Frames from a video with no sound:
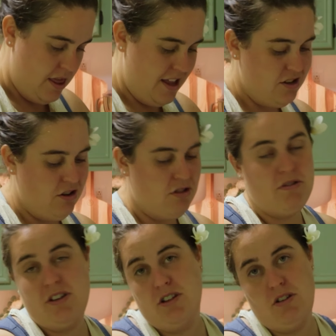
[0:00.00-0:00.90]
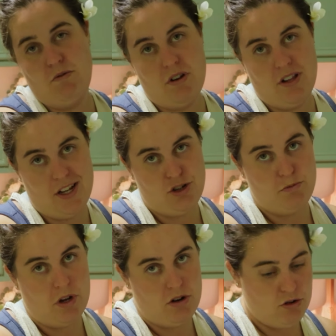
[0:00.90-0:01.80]
That's another reason you want to let
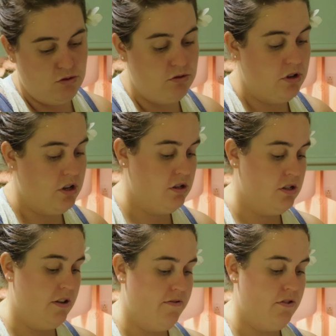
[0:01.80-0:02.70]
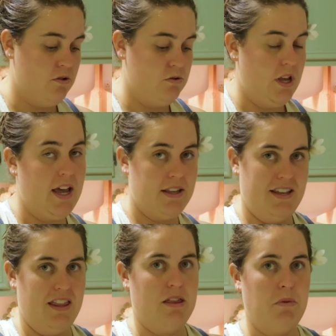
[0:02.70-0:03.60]
your butter cool, because if those
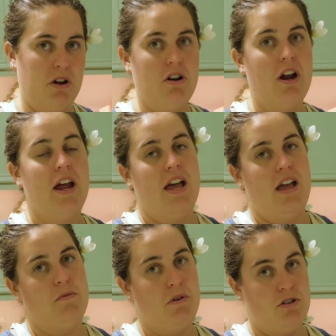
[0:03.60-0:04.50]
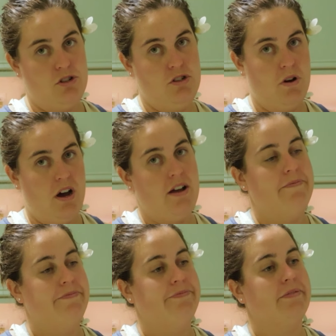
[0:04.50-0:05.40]
eggs hit the butter and the butter's too
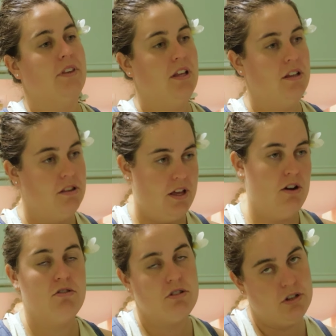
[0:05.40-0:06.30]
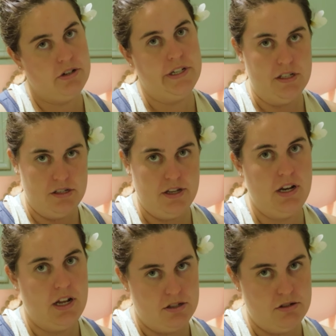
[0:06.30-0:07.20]
hot, then it'll cook your eggs,
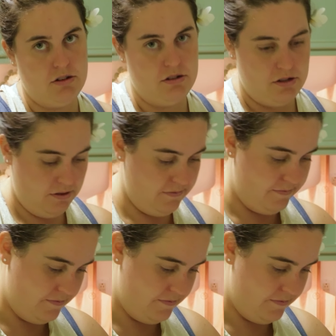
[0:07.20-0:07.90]
and that's disgusting.